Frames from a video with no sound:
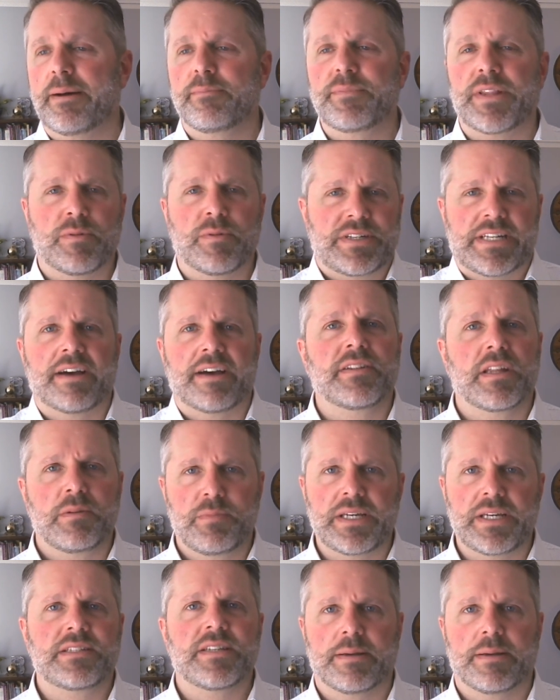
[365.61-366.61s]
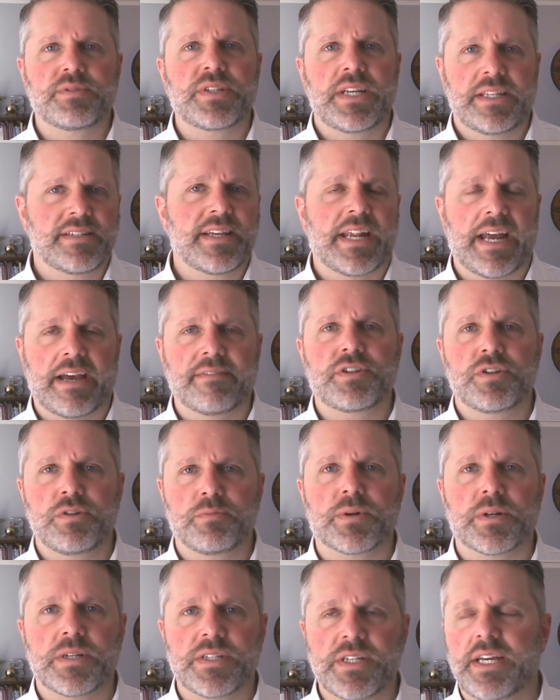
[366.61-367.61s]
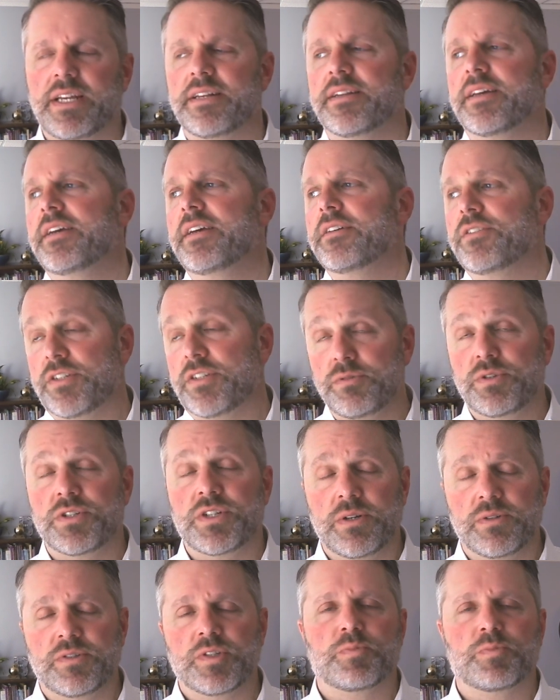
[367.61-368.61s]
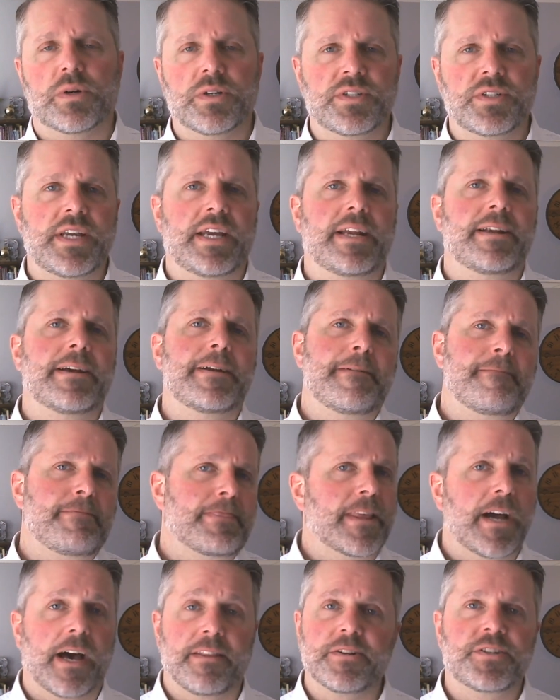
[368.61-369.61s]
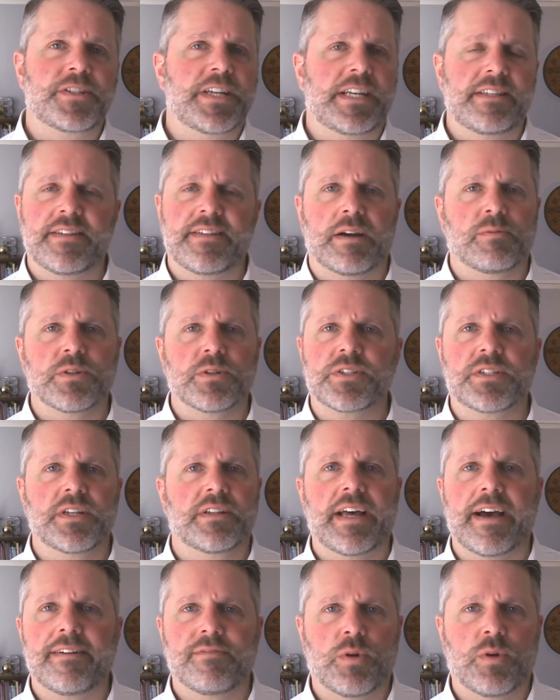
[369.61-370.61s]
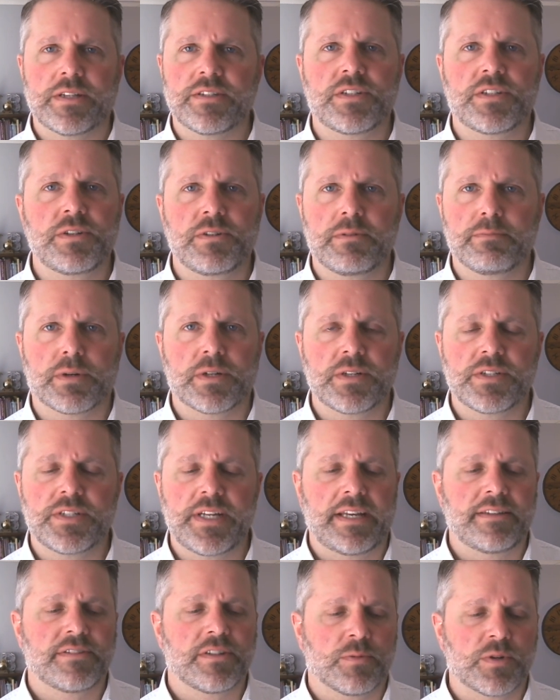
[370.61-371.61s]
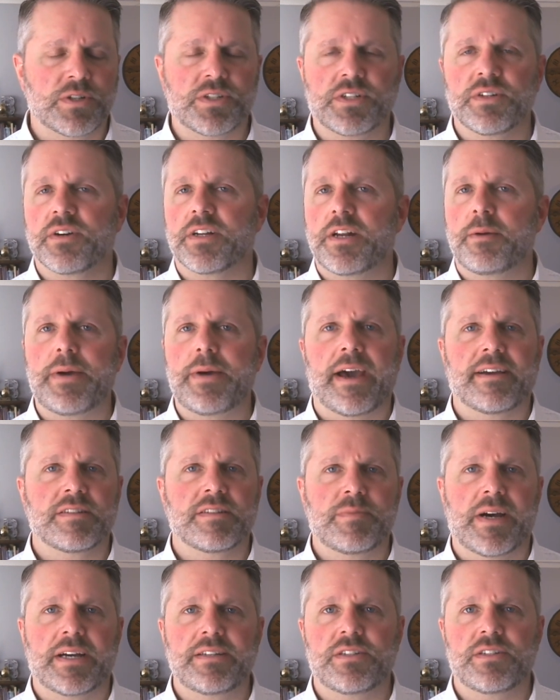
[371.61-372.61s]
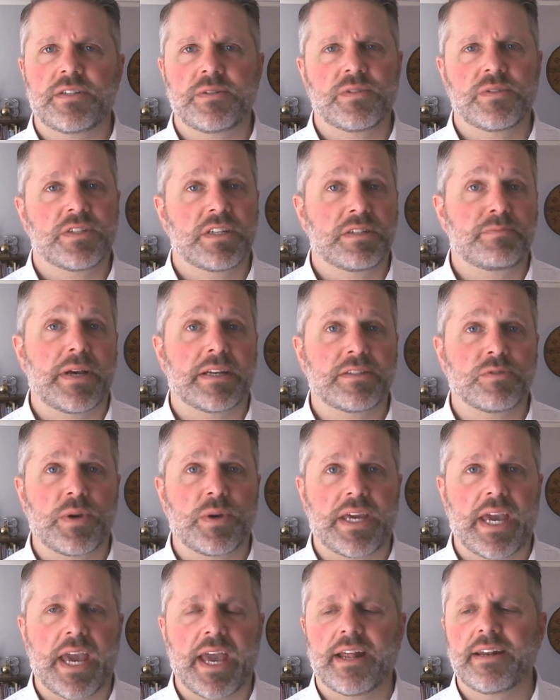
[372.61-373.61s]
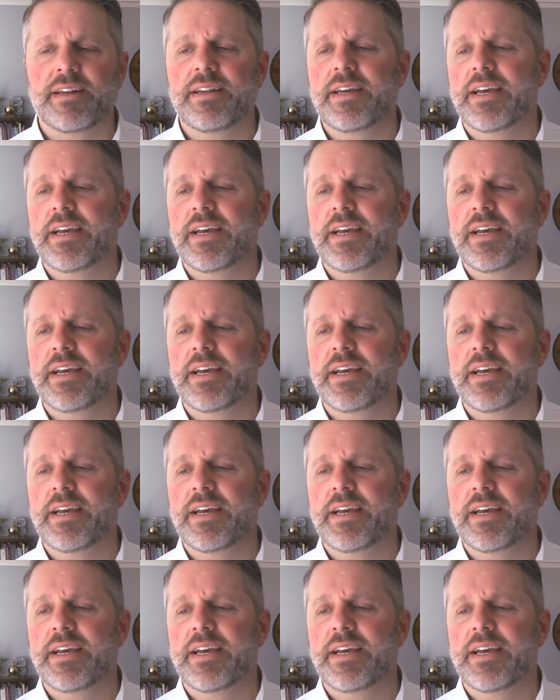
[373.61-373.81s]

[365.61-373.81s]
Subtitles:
There would definitely be some seats that have 2 per seat, 2 students per seat, other seats that will still have 1 student per seat. So we're still going to maximize students as best we can.